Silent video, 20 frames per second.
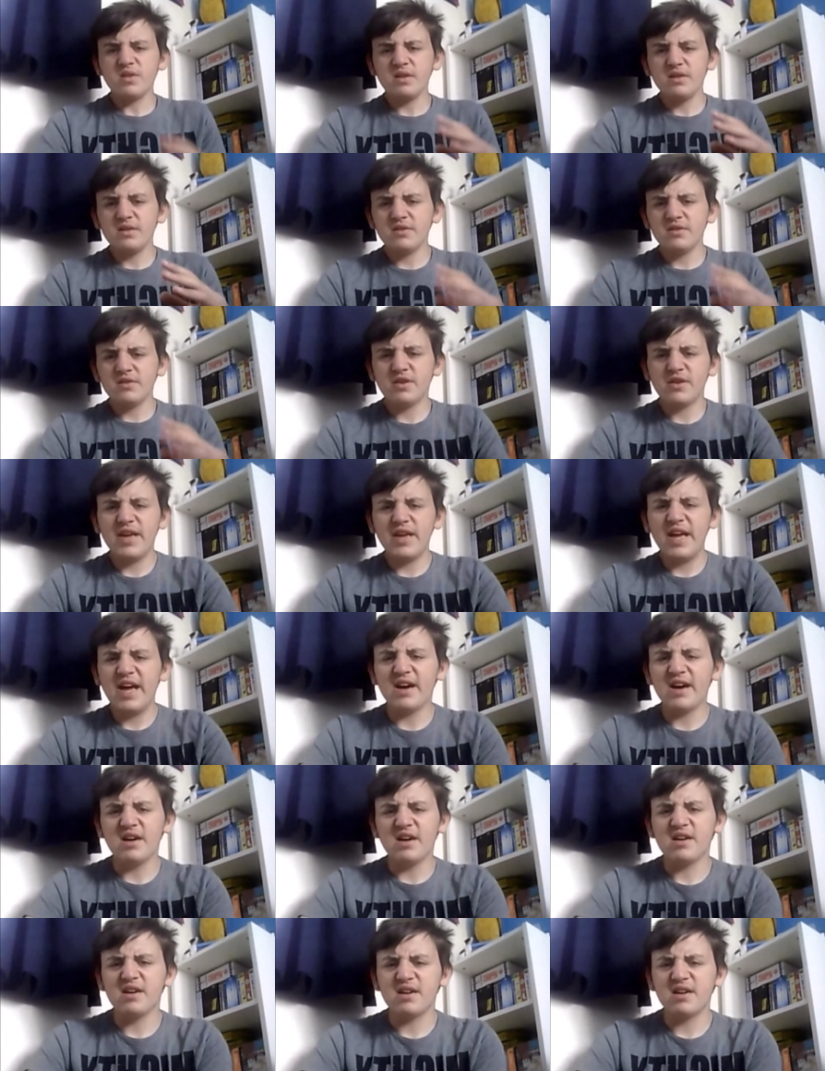So
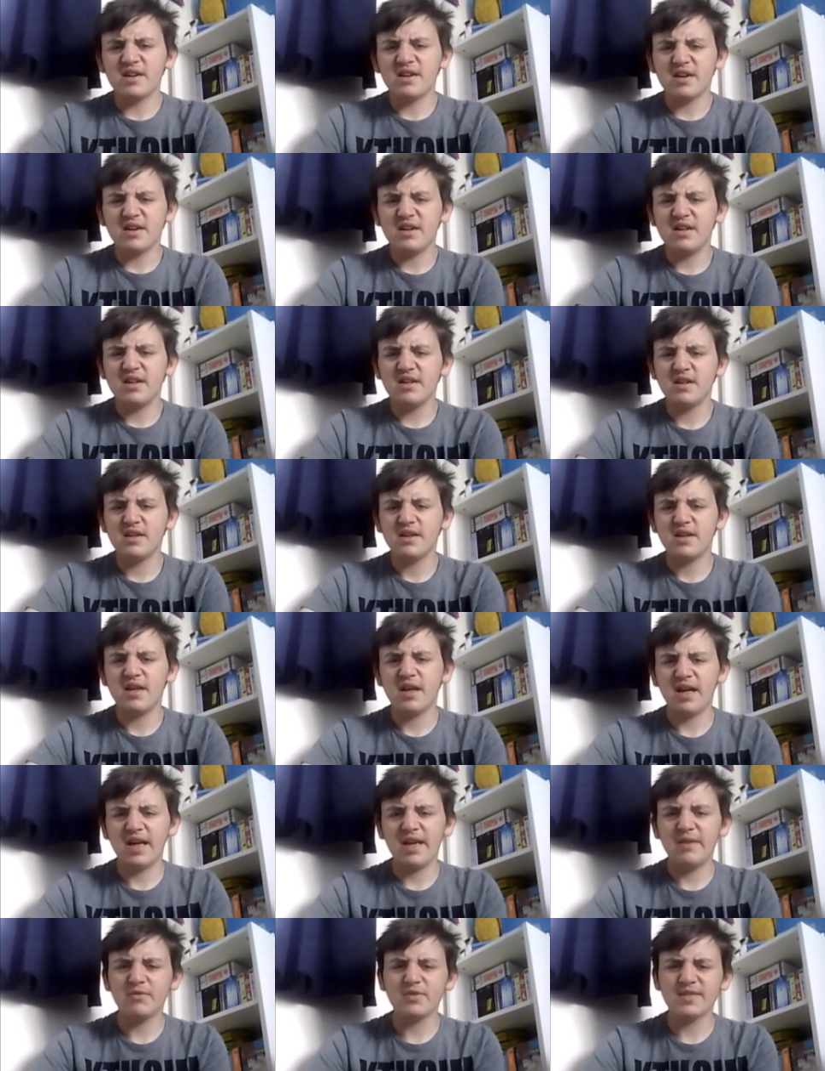yeah,
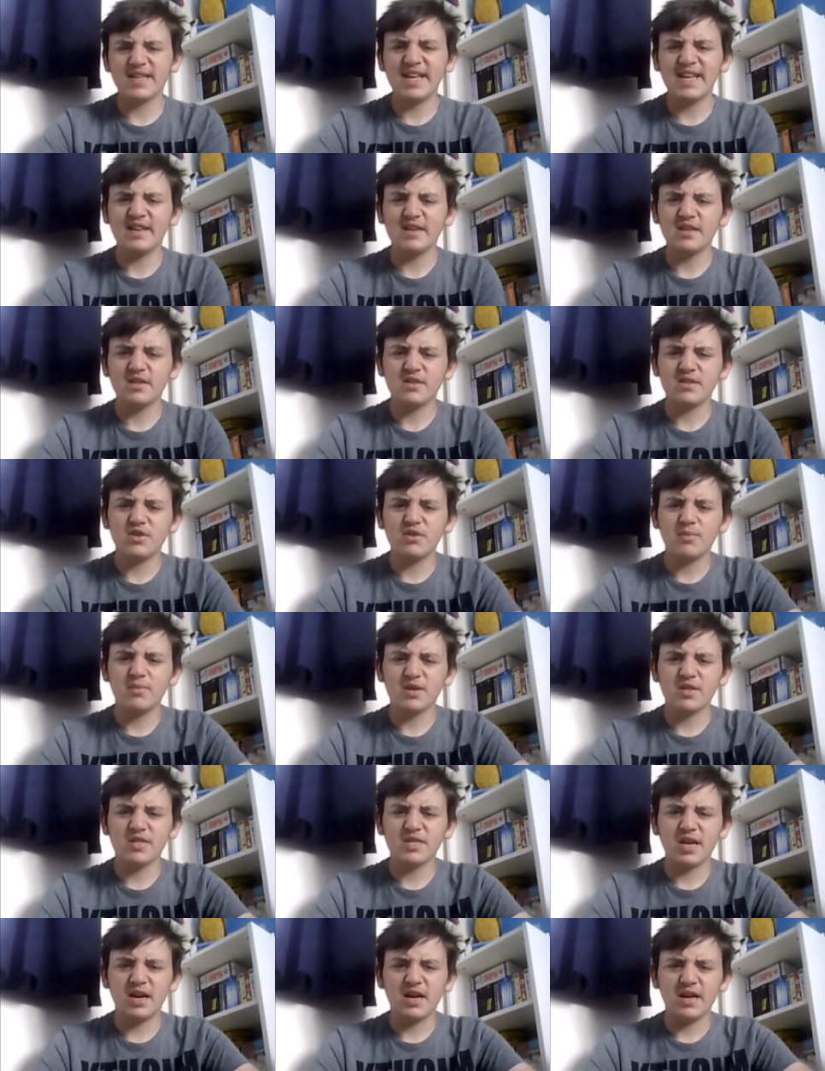he wasn't in it too
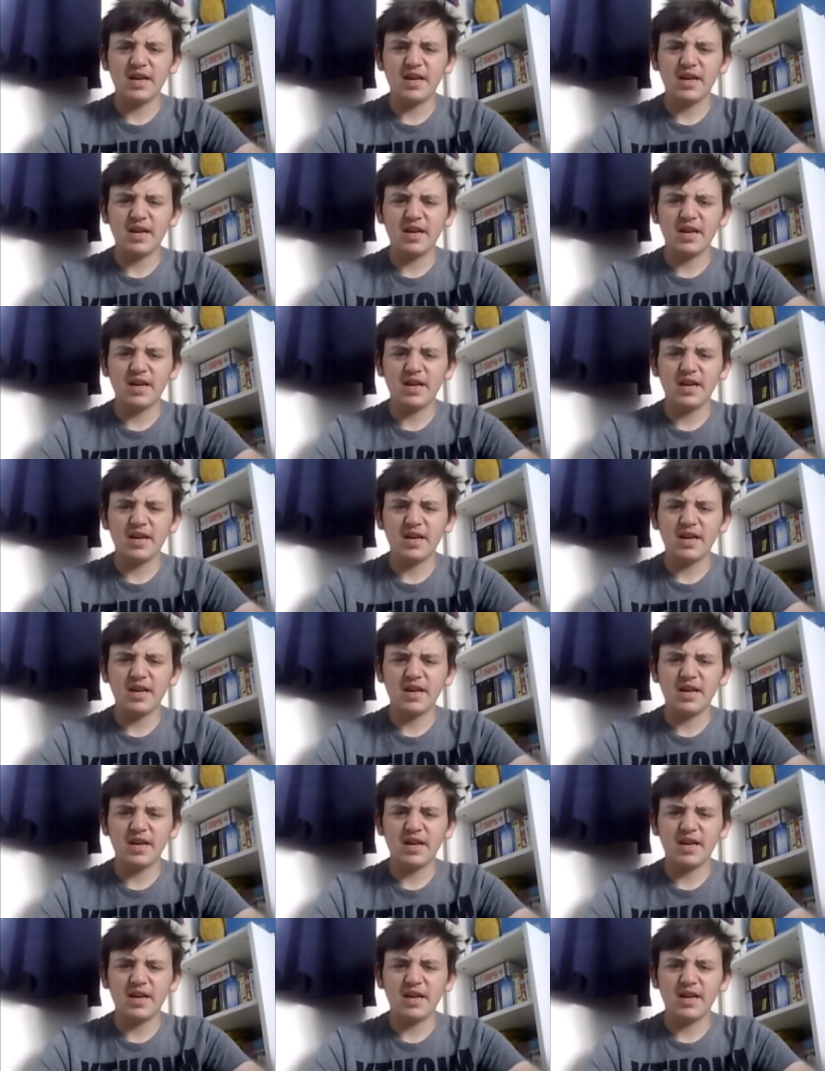much.